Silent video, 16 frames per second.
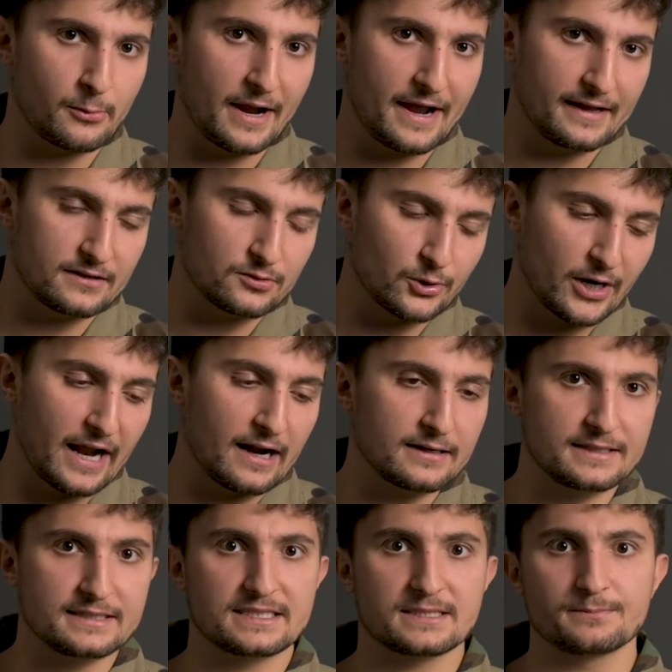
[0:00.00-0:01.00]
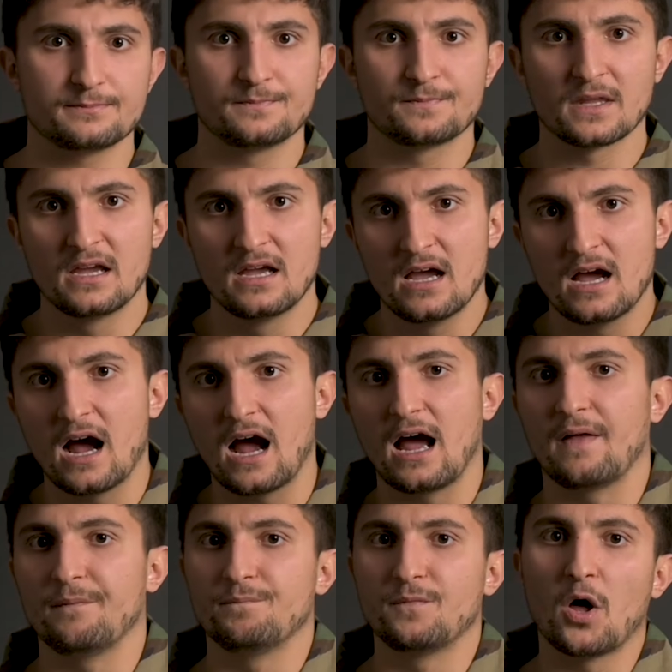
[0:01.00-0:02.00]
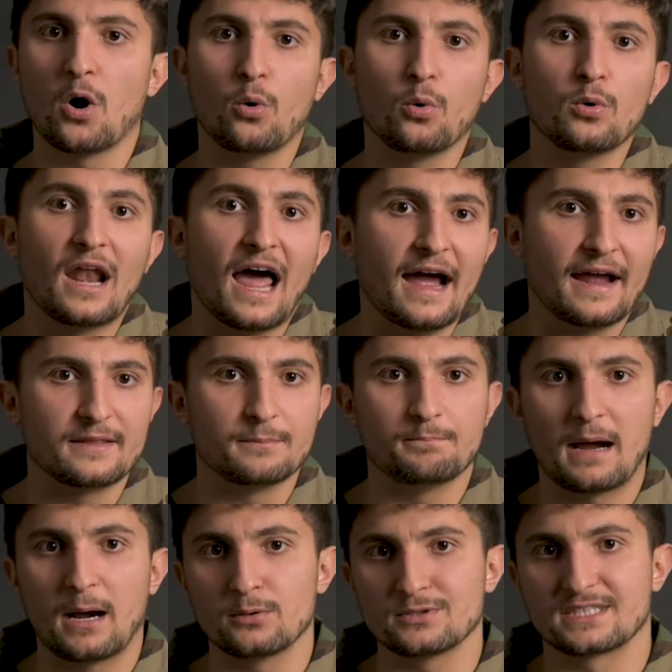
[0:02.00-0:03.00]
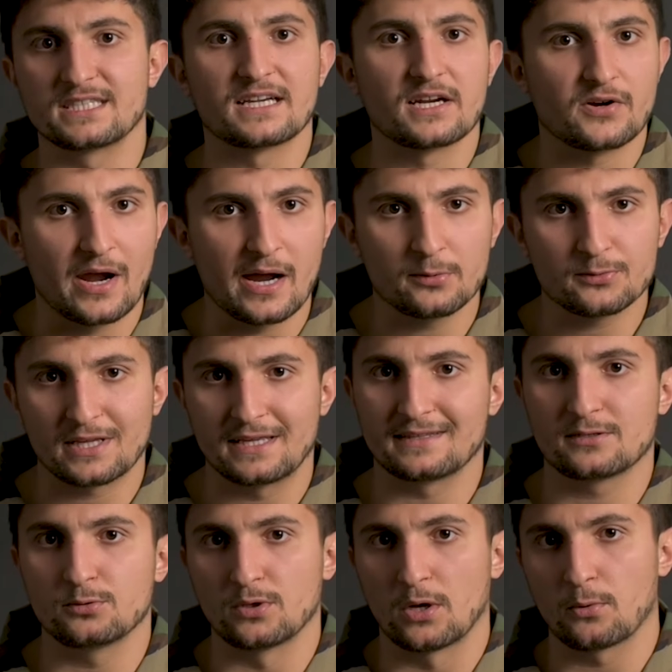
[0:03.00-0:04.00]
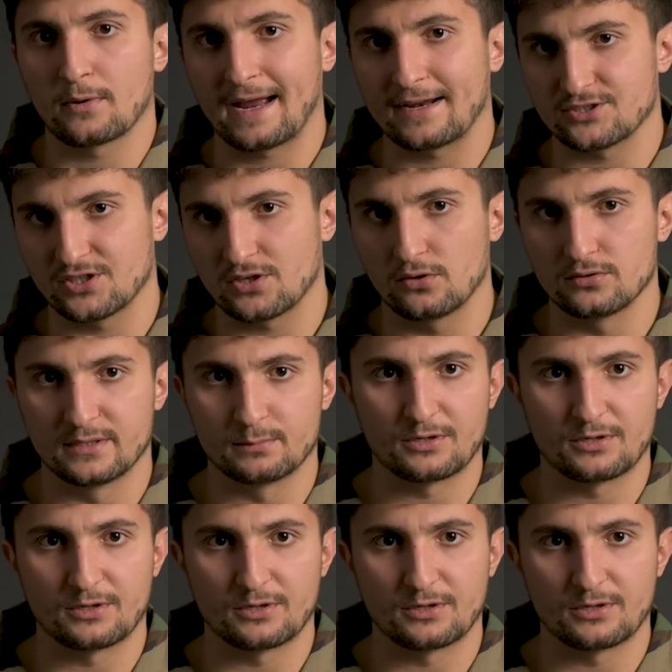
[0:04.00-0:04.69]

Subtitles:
weight, realism, no line bouncing around and catching all the